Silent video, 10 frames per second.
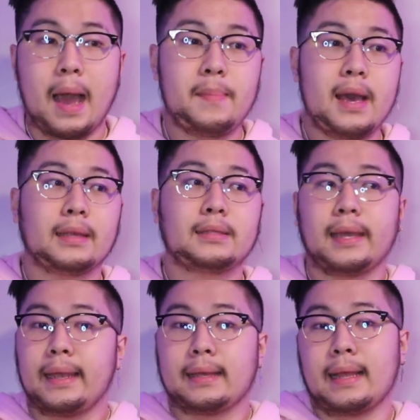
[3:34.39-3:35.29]
I'm not
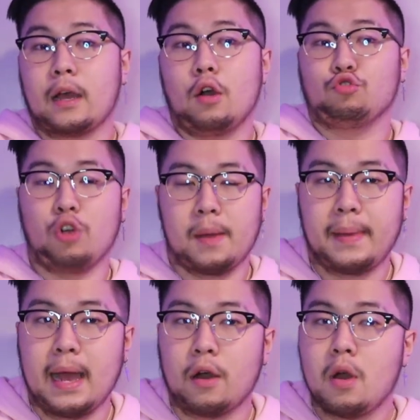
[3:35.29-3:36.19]
saying like oh
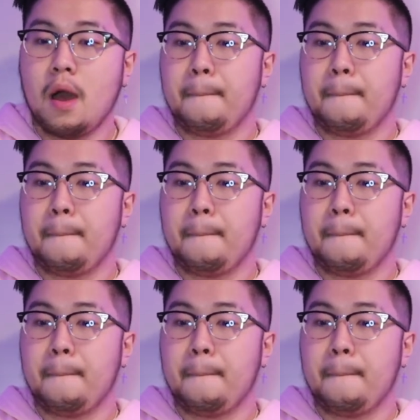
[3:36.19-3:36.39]
drop out,